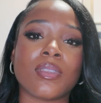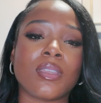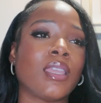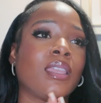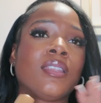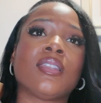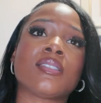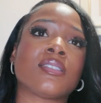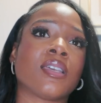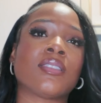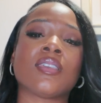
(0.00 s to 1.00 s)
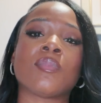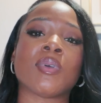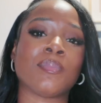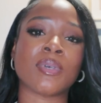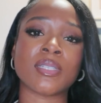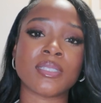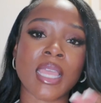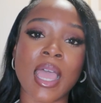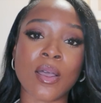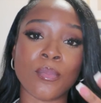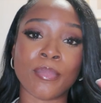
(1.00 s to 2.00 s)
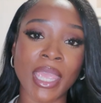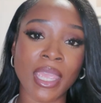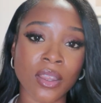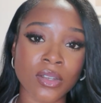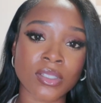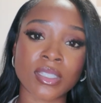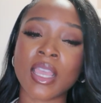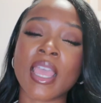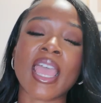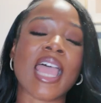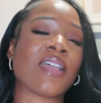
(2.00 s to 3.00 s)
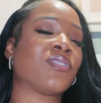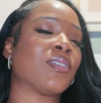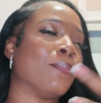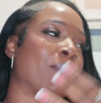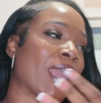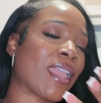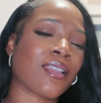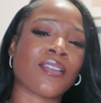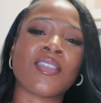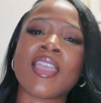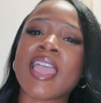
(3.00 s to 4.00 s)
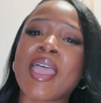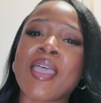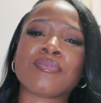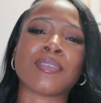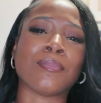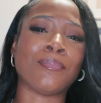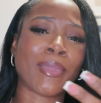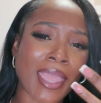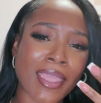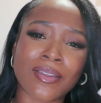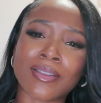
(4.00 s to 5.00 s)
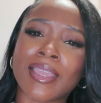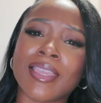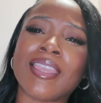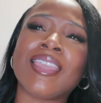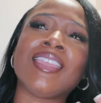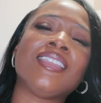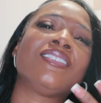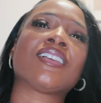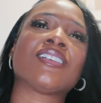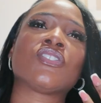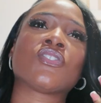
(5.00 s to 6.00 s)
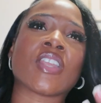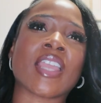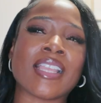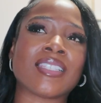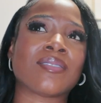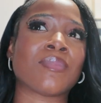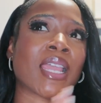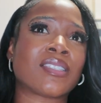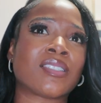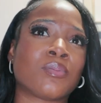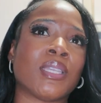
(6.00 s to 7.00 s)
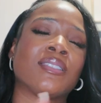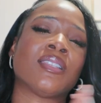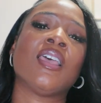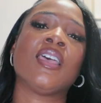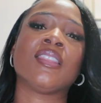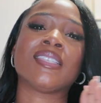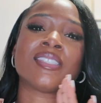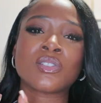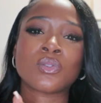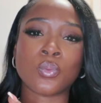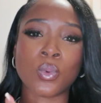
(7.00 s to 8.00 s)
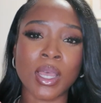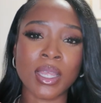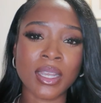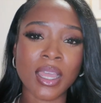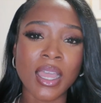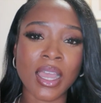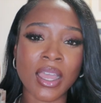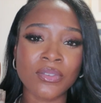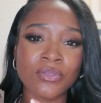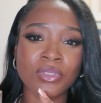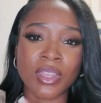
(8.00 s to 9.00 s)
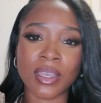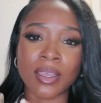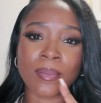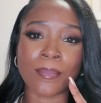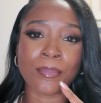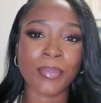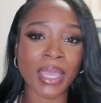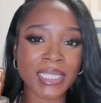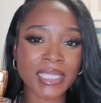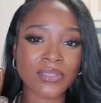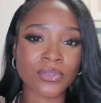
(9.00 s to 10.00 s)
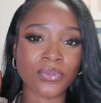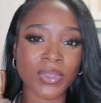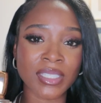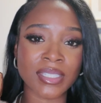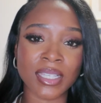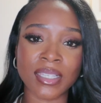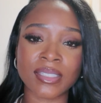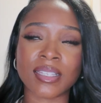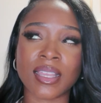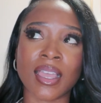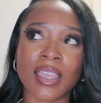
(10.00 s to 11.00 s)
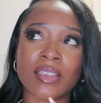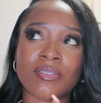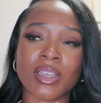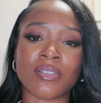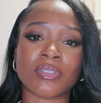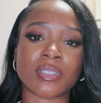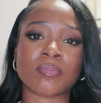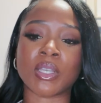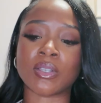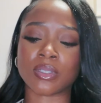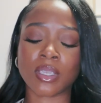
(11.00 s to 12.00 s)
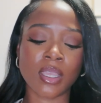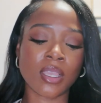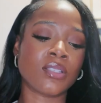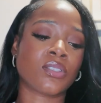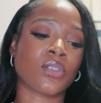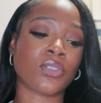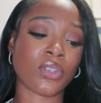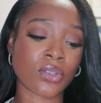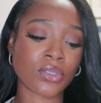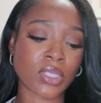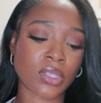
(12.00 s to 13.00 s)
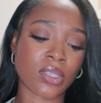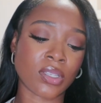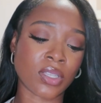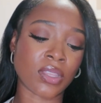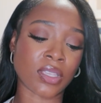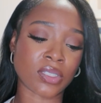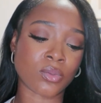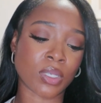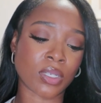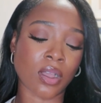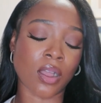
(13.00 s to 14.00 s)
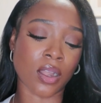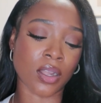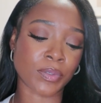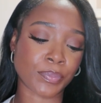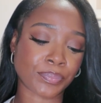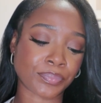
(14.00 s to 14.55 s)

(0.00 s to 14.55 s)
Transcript: he does nothing but put out bangers after banger after banger. Like, he just creates masterpiece. This is one of the best fig scents I have ever smelled. So the notes in this one are